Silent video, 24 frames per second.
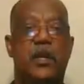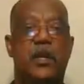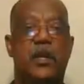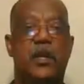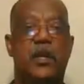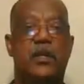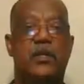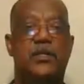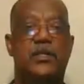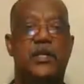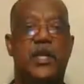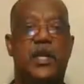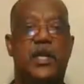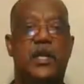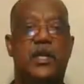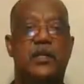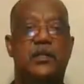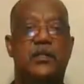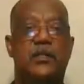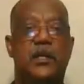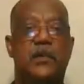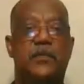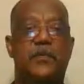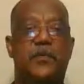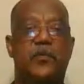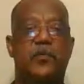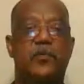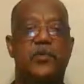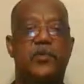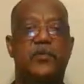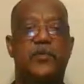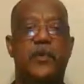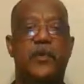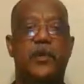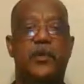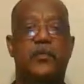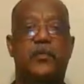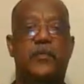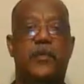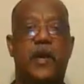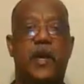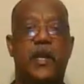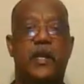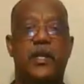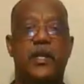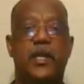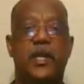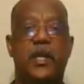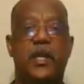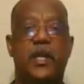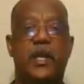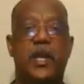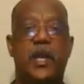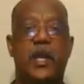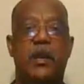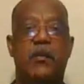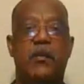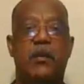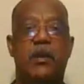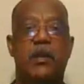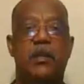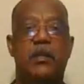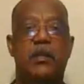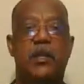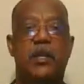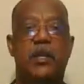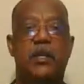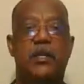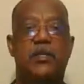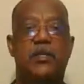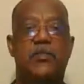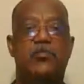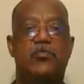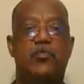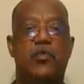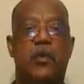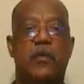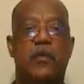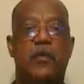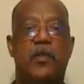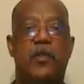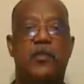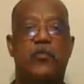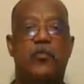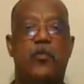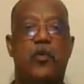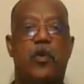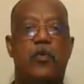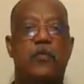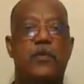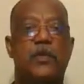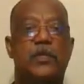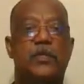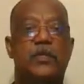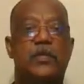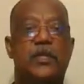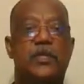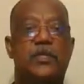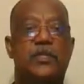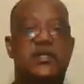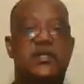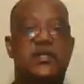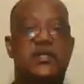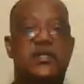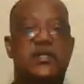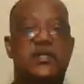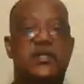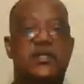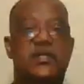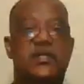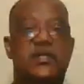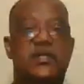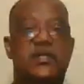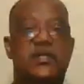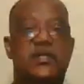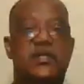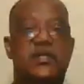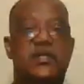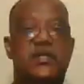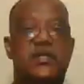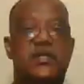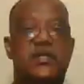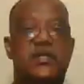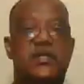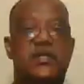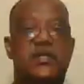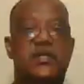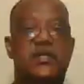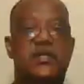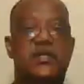The second temple was built by King Herod and destroyed by the Romans in 70 AD.